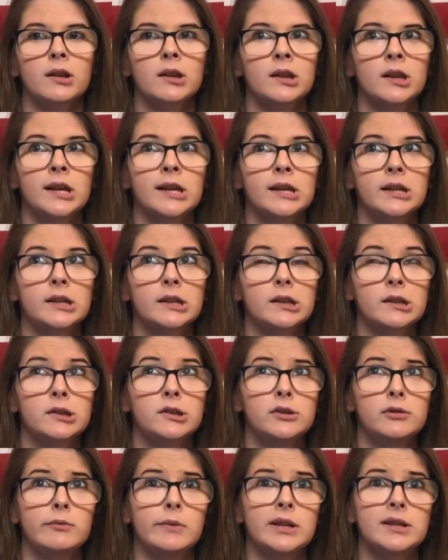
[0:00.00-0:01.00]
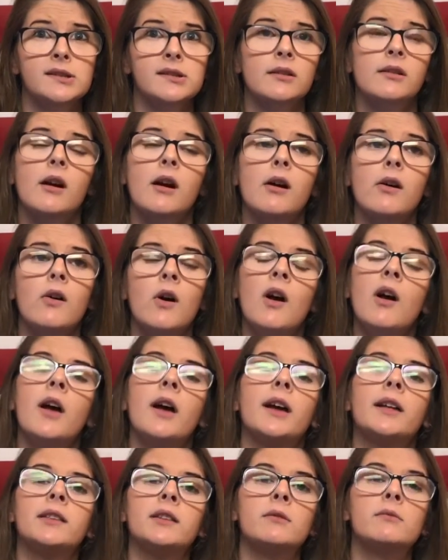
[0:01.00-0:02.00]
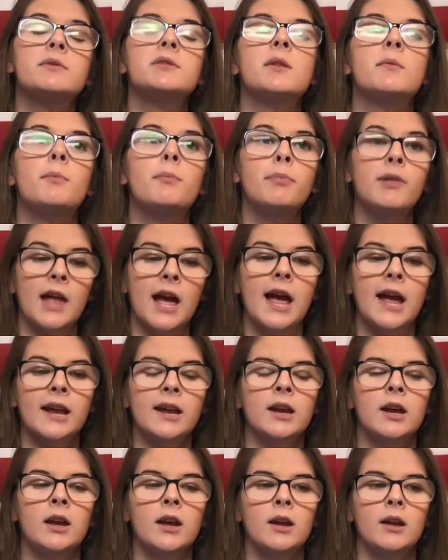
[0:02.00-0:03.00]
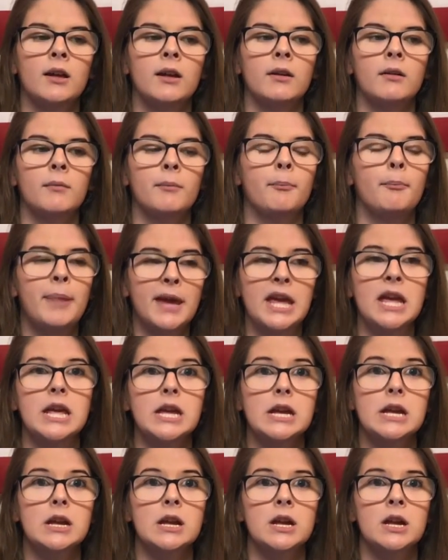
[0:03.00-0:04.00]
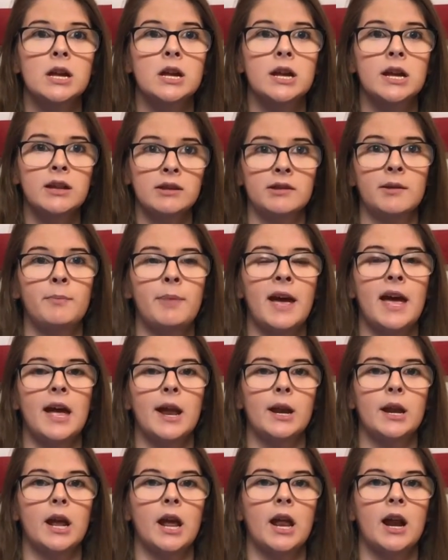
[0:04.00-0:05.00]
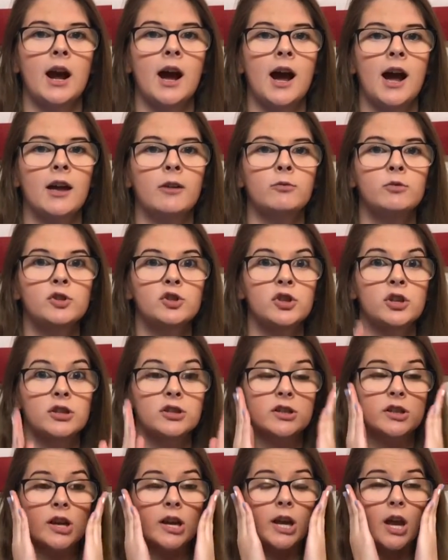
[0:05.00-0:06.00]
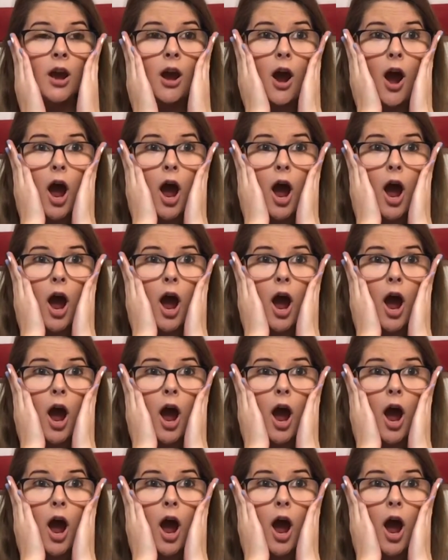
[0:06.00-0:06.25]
like two months ago and there was a black pig in the pen and I was just like,